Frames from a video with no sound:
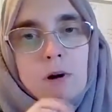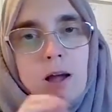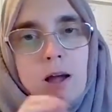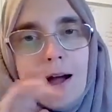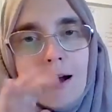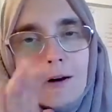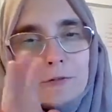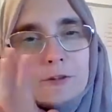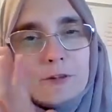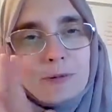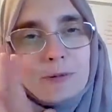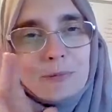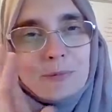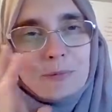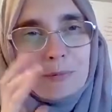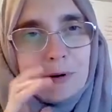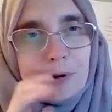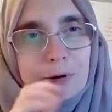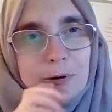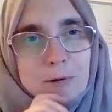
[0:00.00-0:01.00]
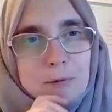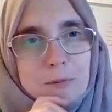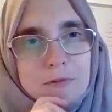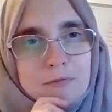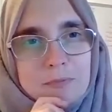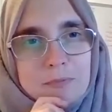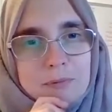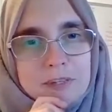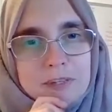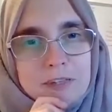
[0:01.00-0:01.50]
how to work
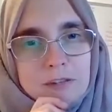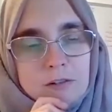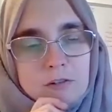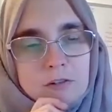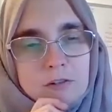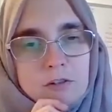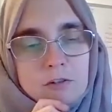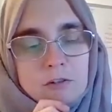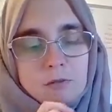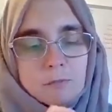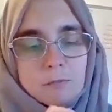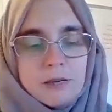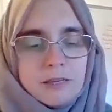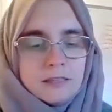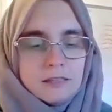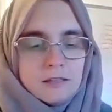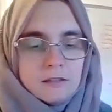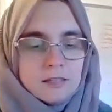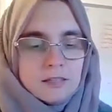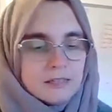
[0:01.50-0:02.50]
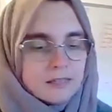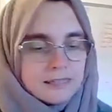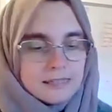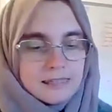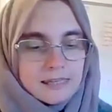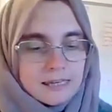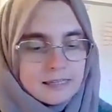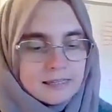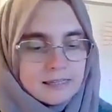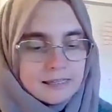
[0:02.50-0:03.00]
with being non-judgmental,
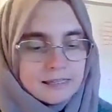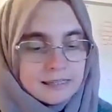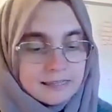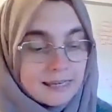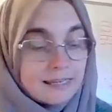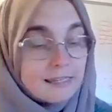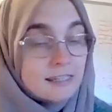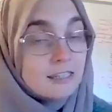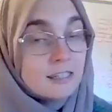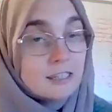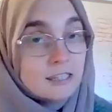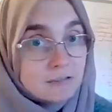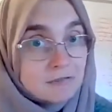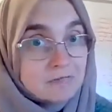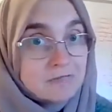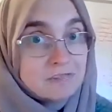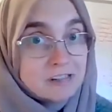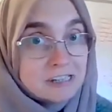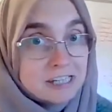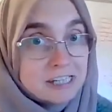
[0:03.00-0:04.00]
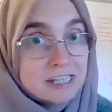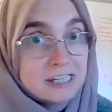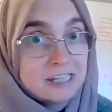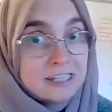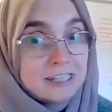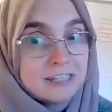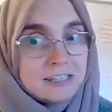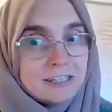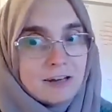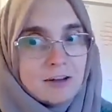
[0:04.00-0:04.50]
and I said it's a
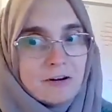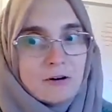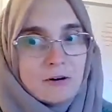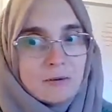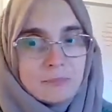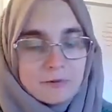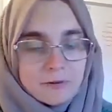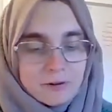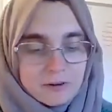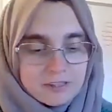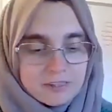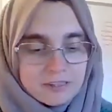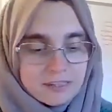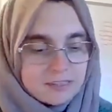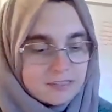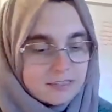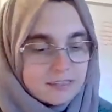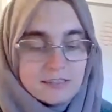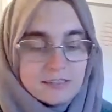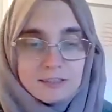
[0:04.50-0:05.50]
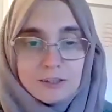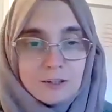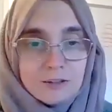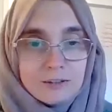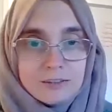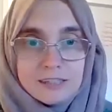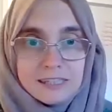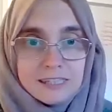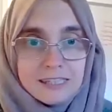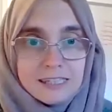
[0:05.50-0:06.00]
really long process. It's
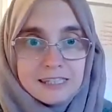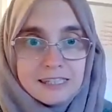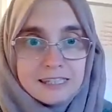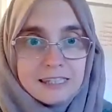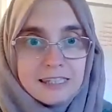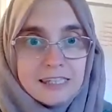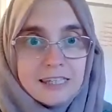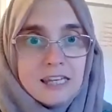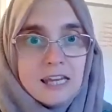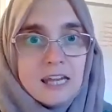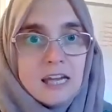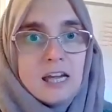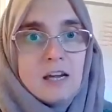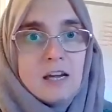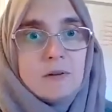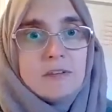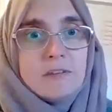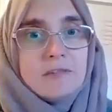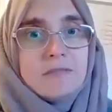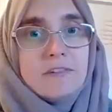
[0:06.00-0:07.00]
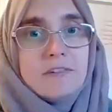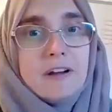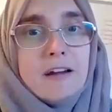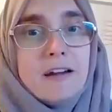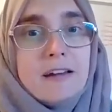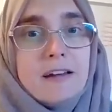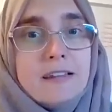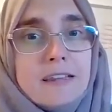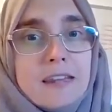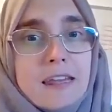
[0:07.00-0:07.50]
not easy. The
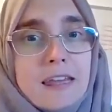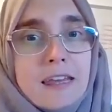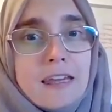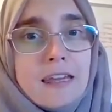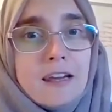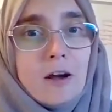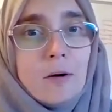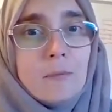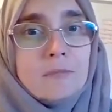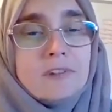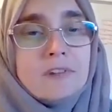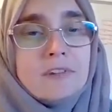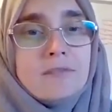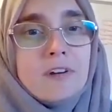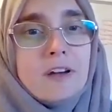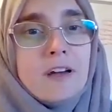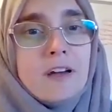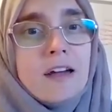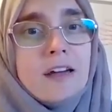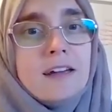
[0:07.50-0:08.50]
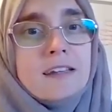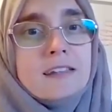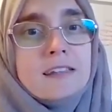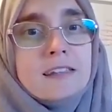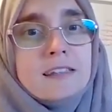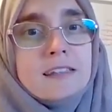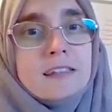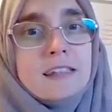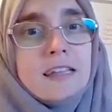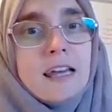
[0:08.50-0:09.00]
first thing comes first
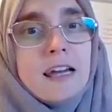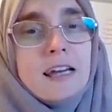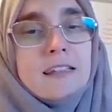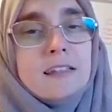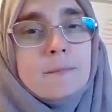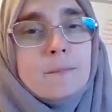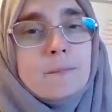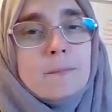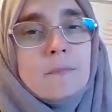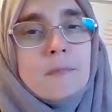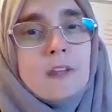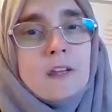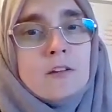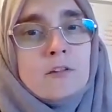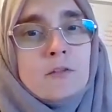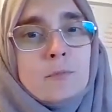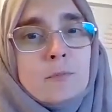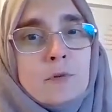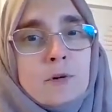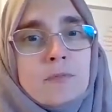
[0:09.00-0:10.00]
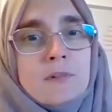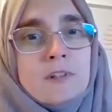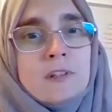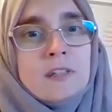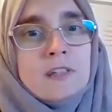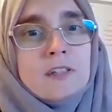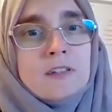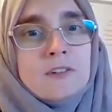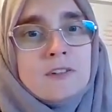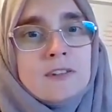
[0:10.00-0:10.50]
is that you probably
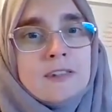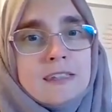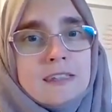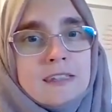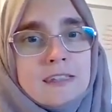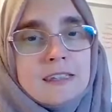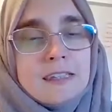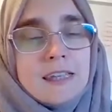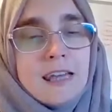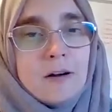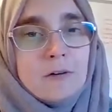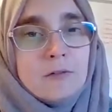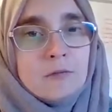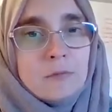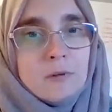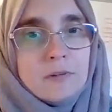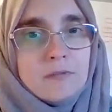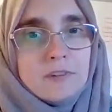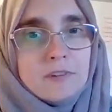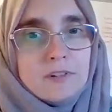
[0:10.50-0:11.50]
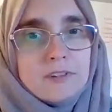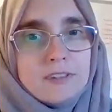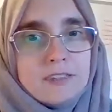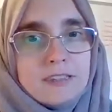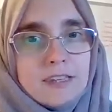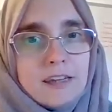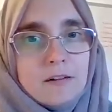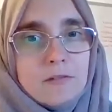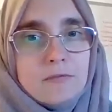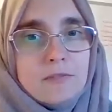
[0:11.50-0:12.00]
need to sit down with
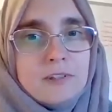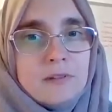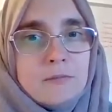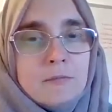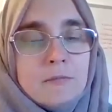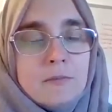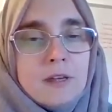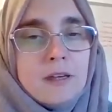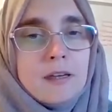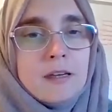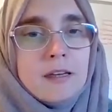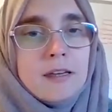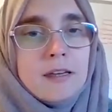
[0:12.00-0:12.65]
yourself and